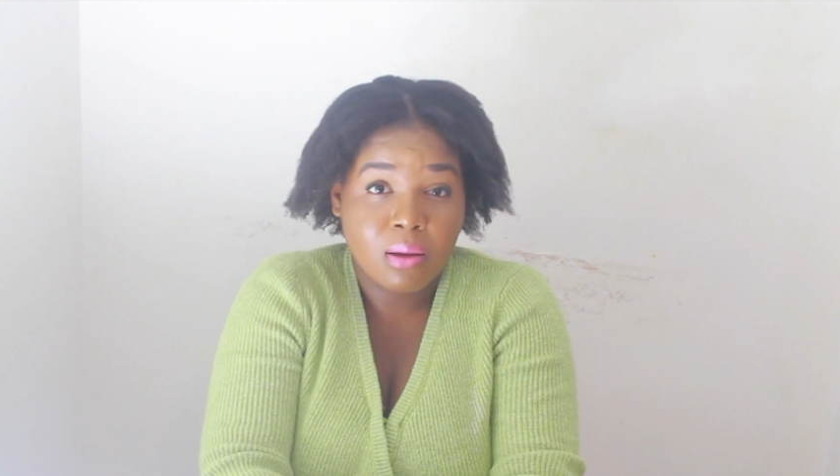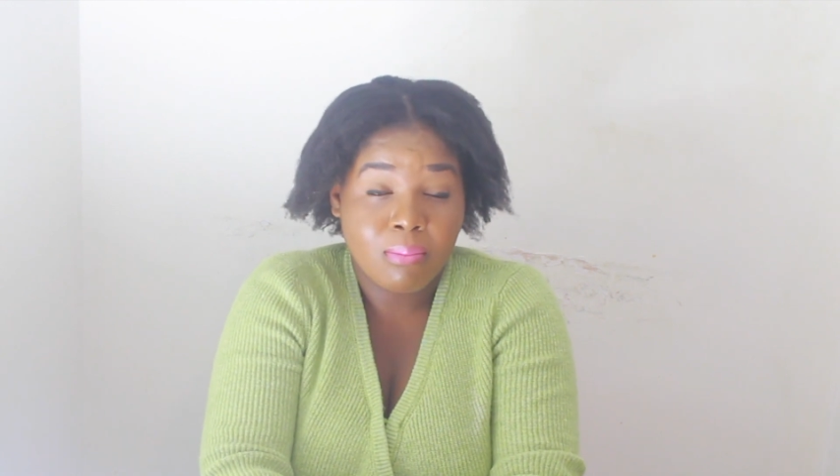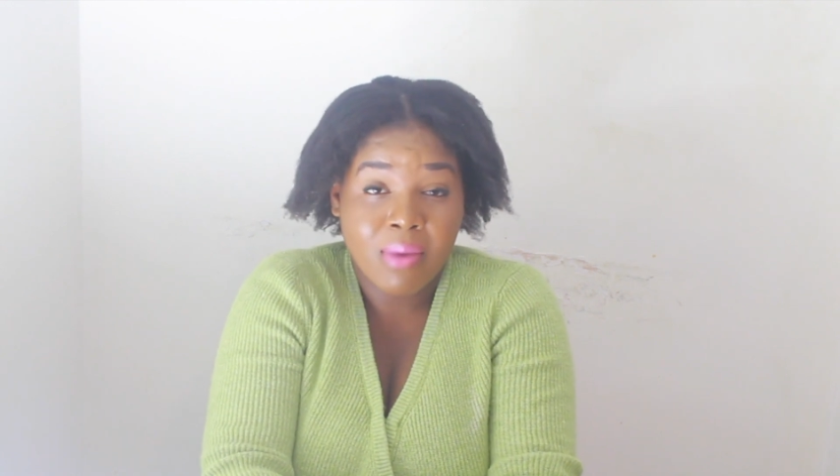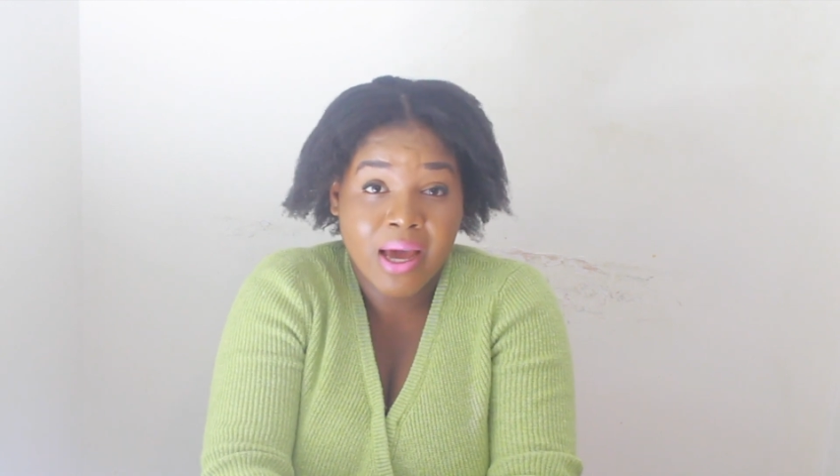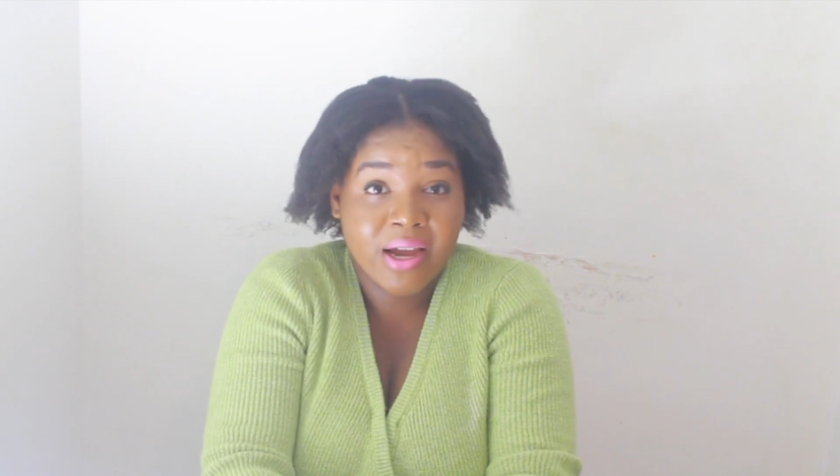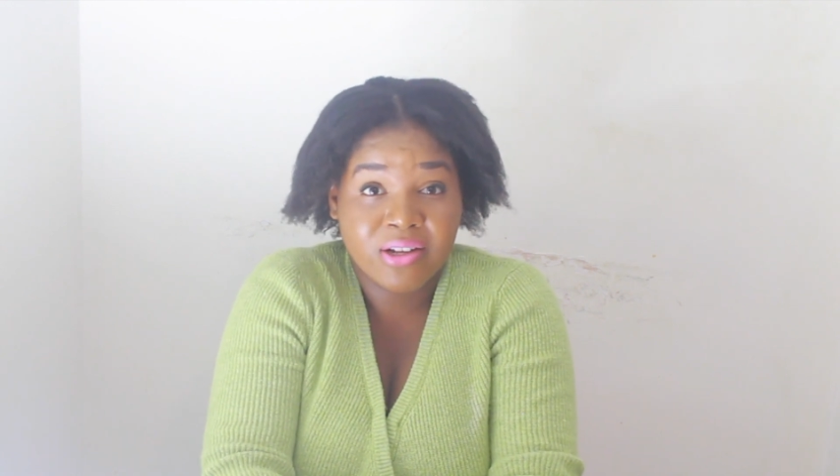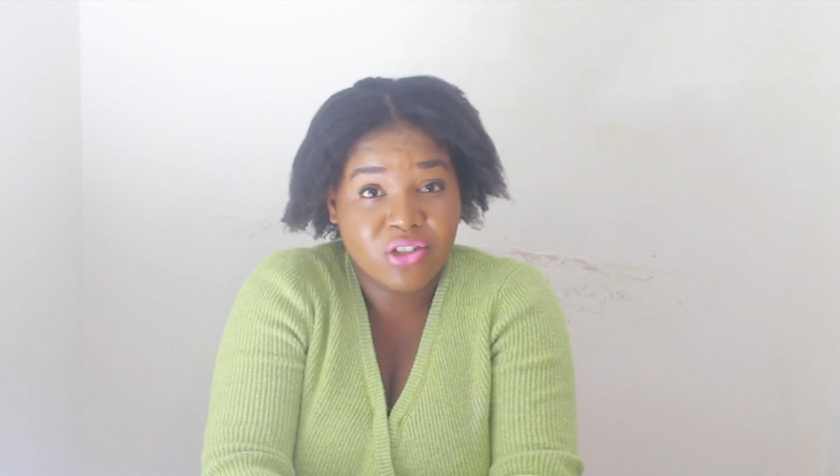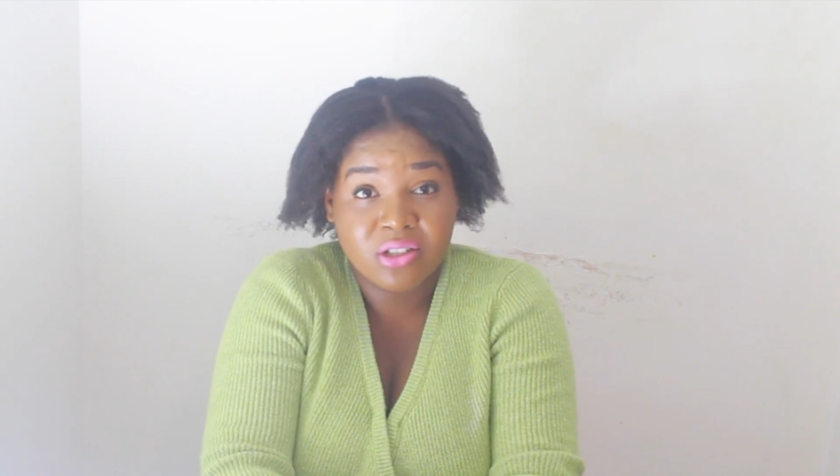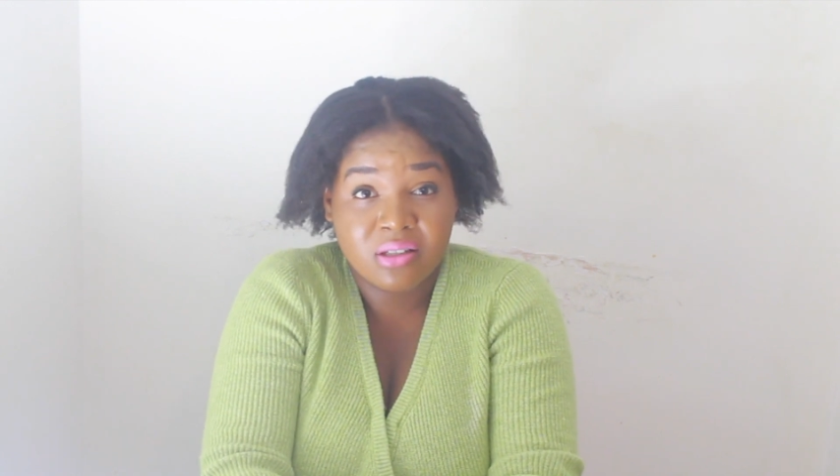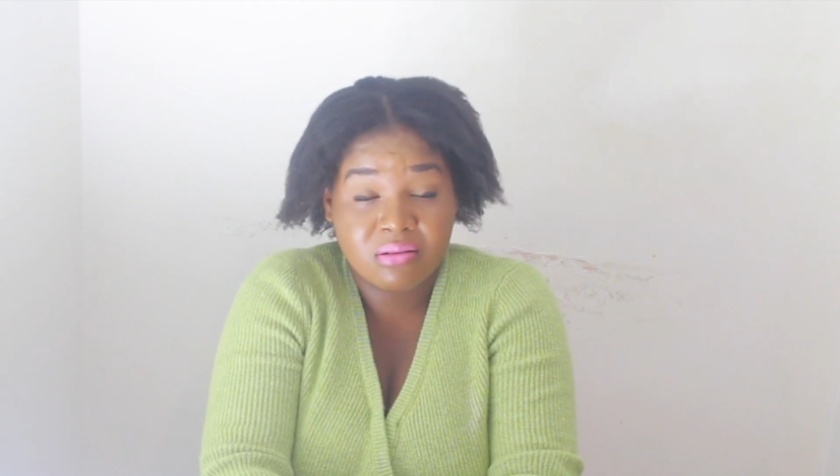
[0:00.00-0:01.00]
My hair
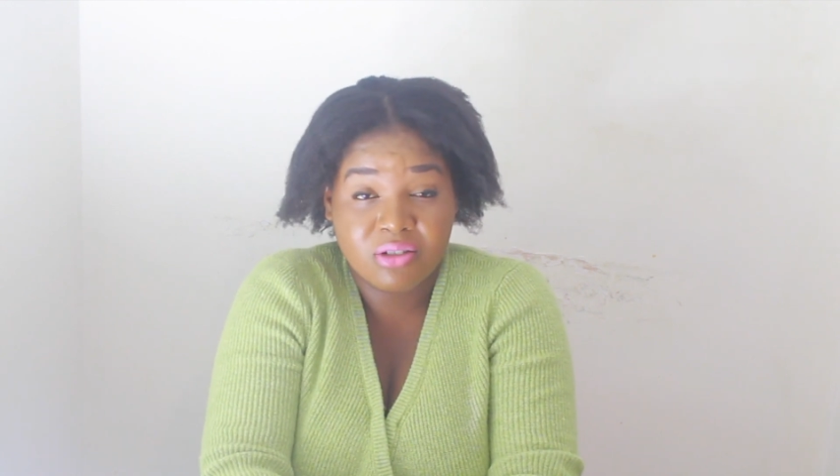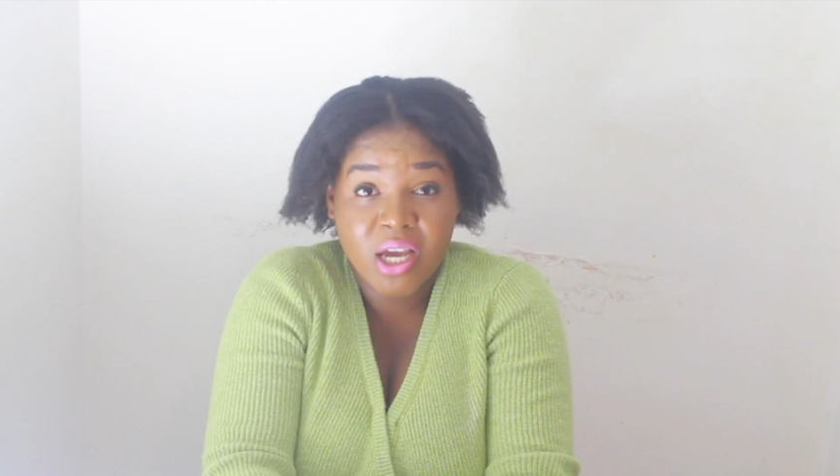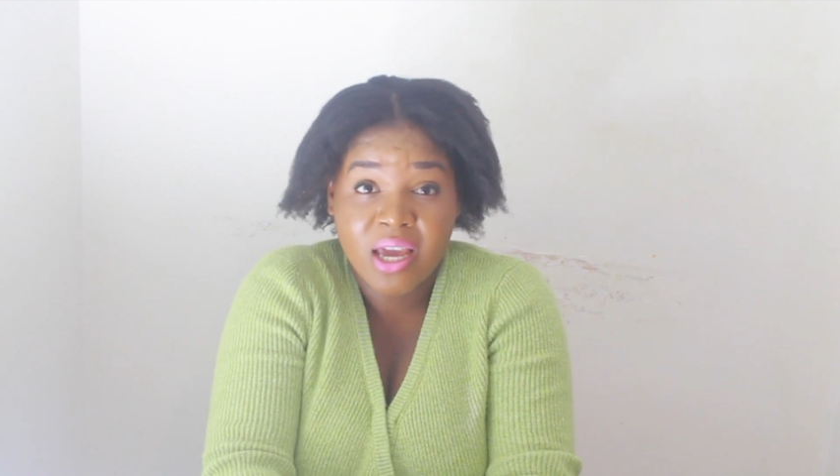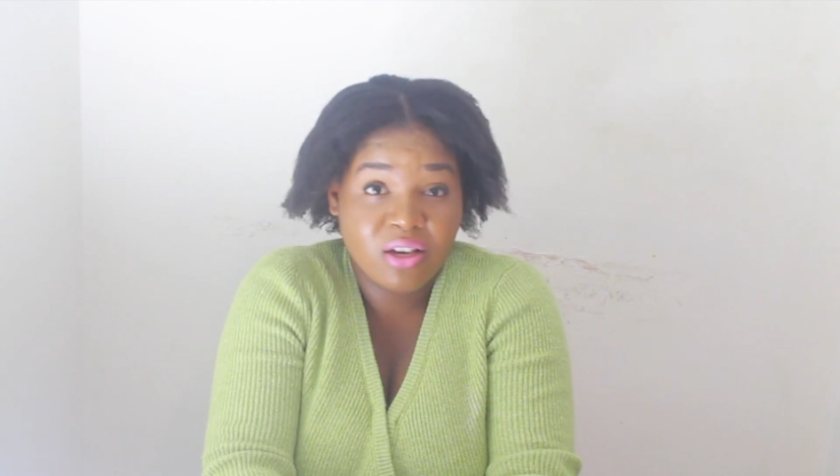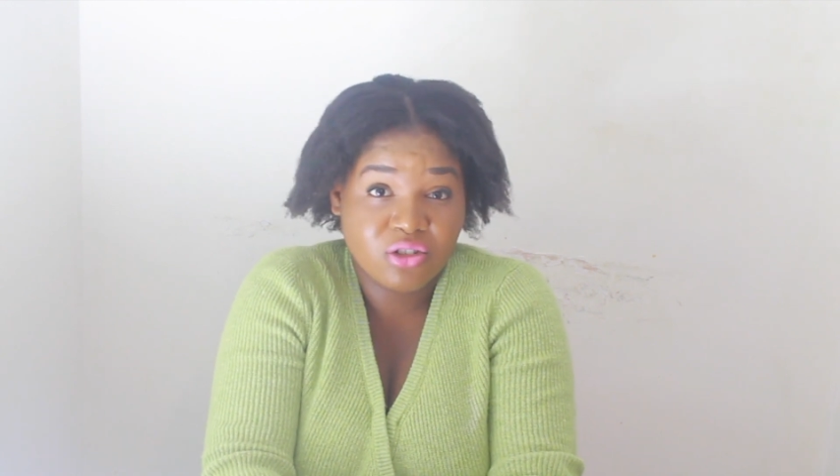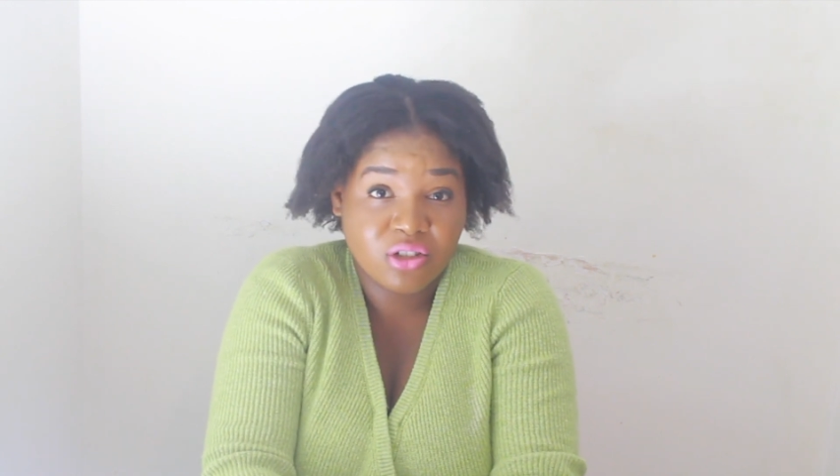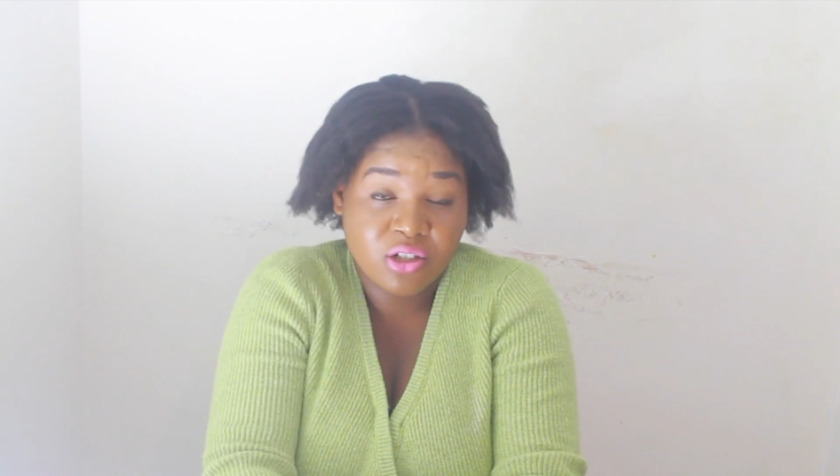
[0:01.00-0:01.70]
just changed.